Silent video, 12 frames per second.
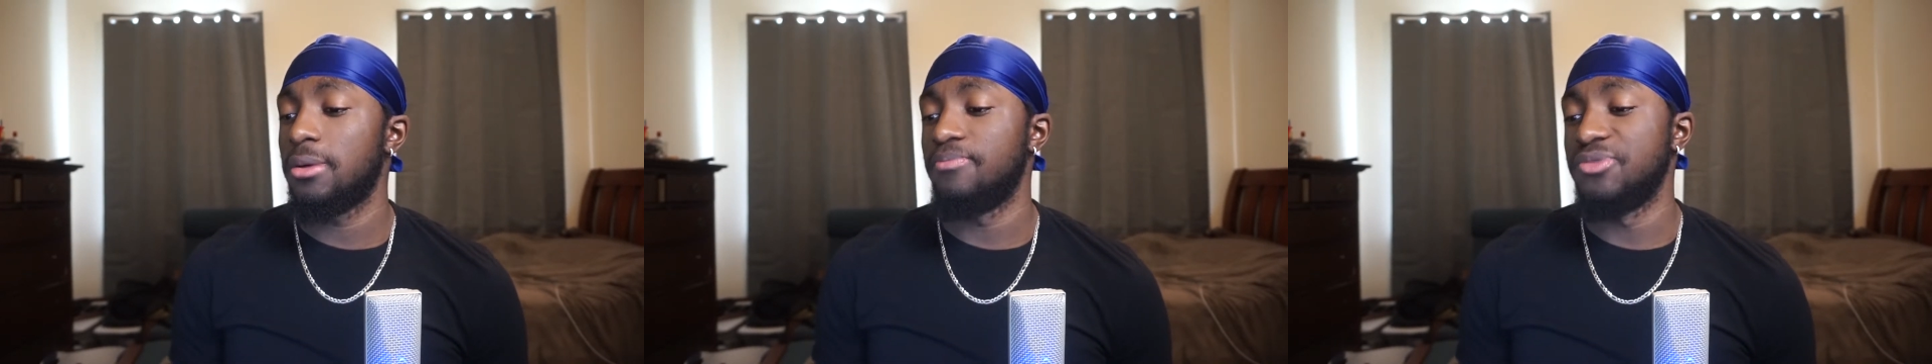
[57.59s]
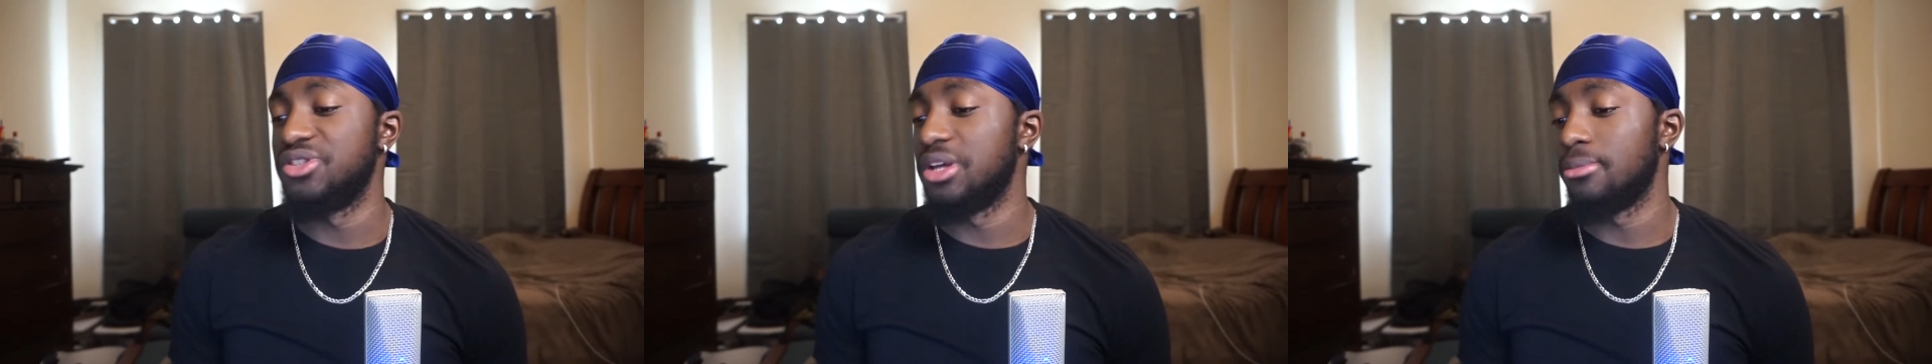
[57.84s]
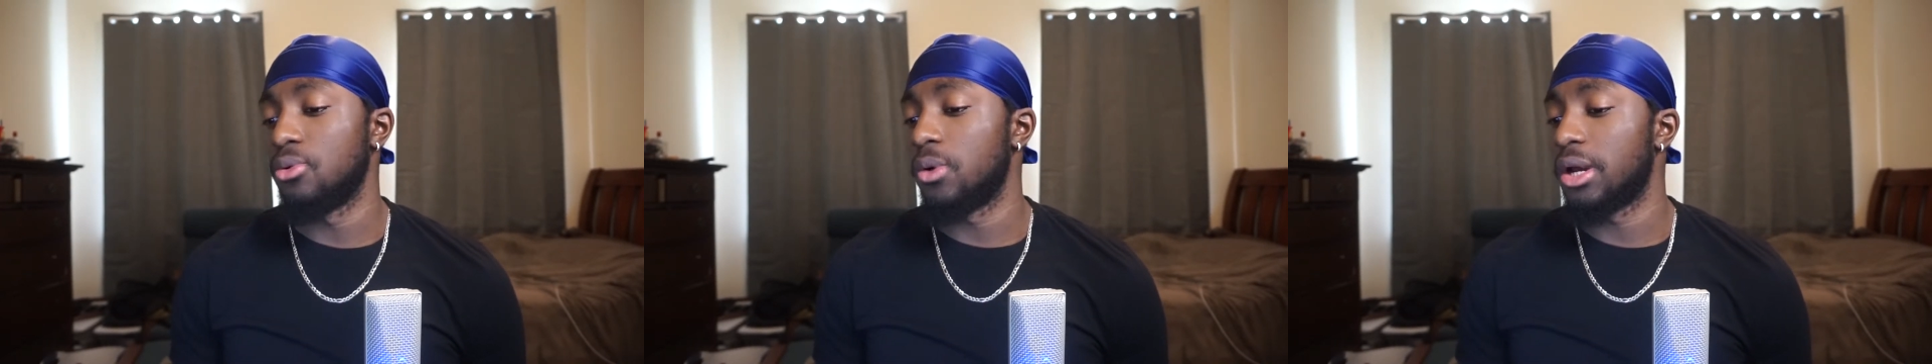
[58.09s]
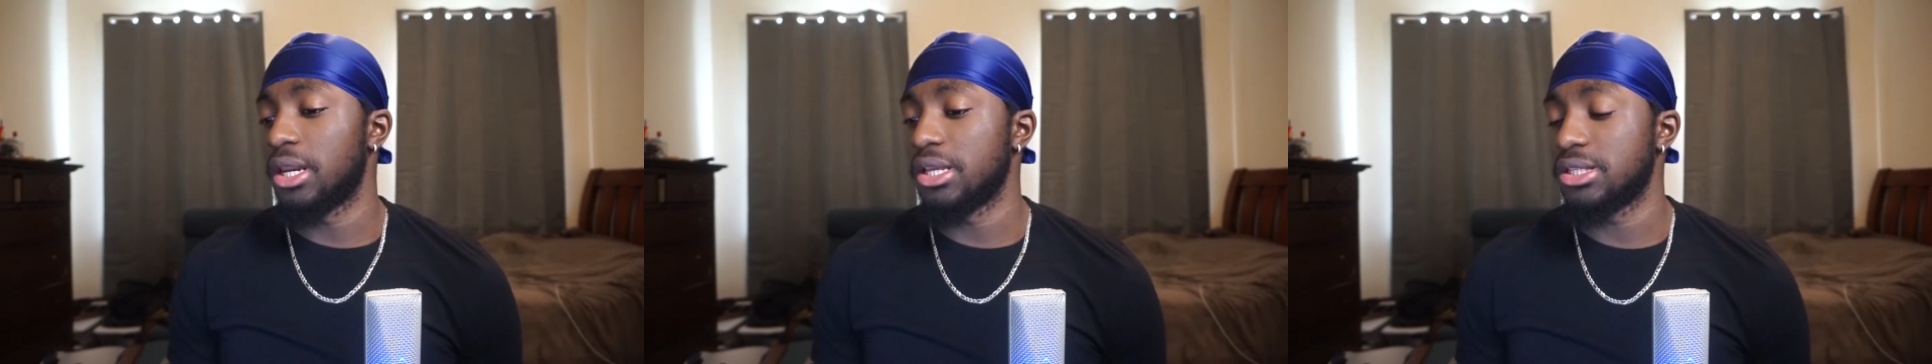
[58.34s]
He's number
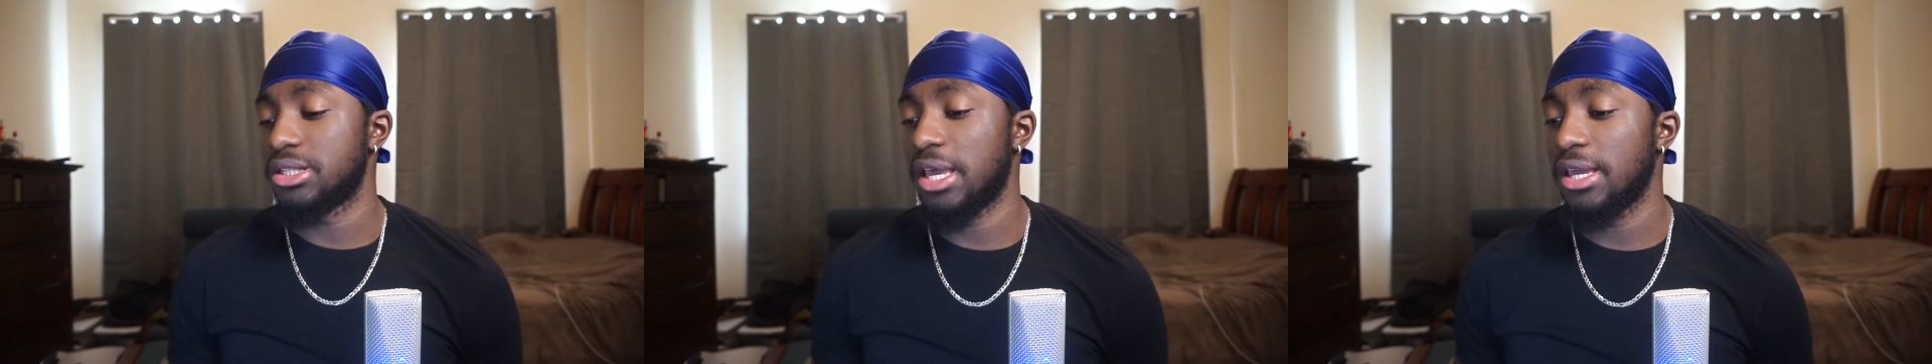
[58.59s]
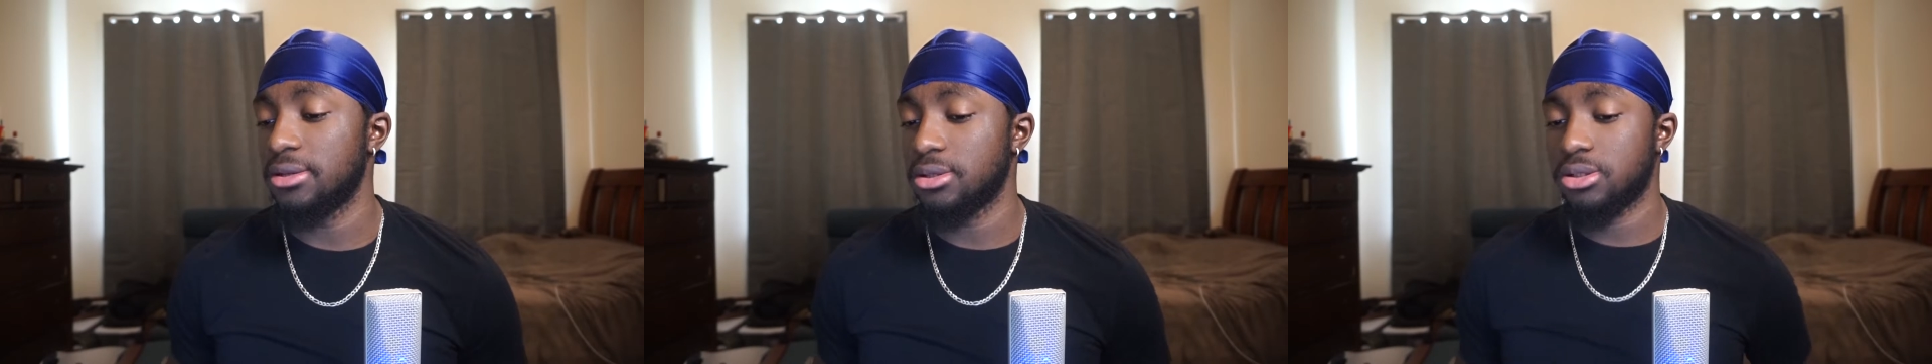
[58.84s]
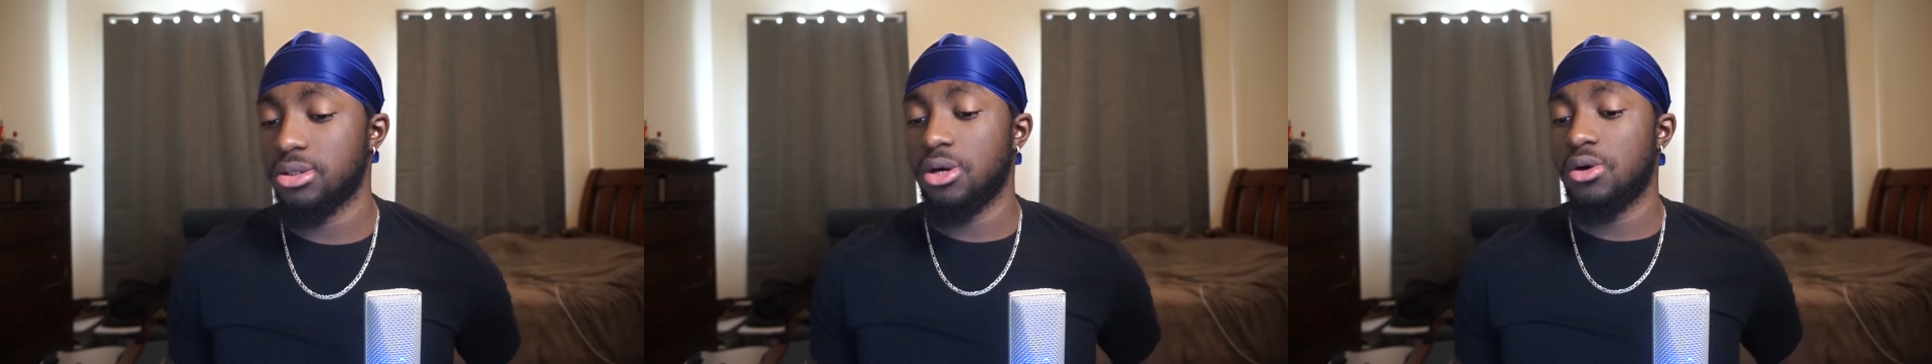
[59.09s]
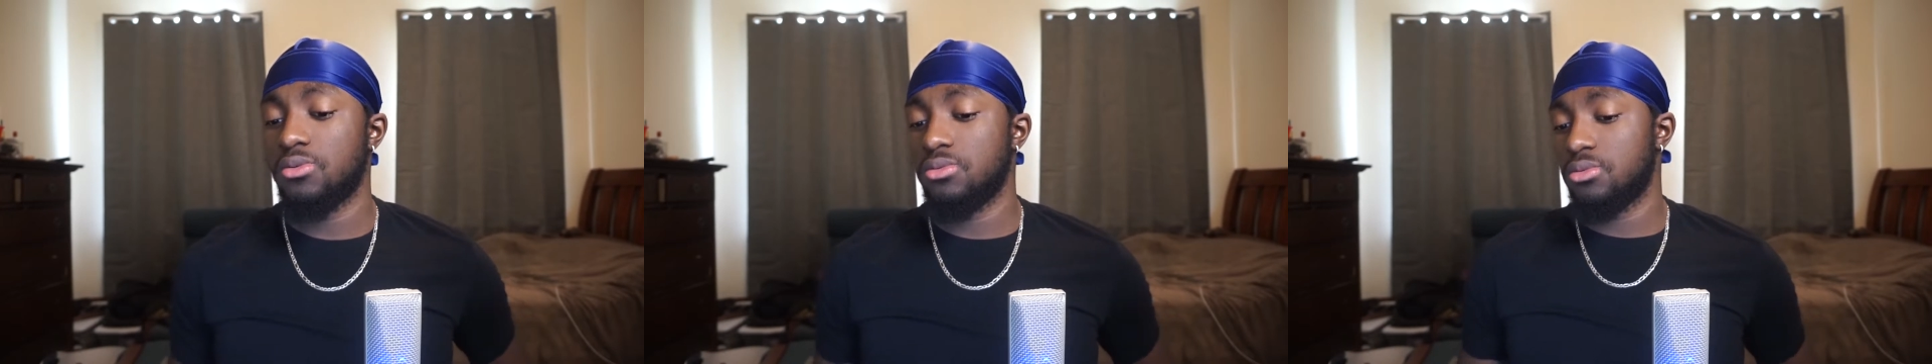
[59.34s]
one in the state,
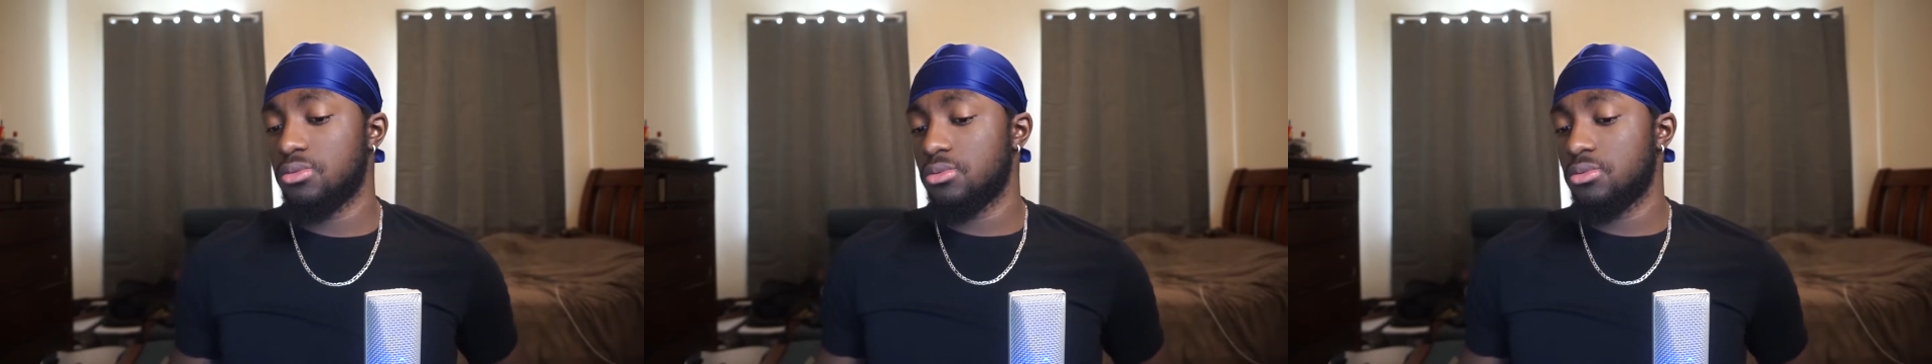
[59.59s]
so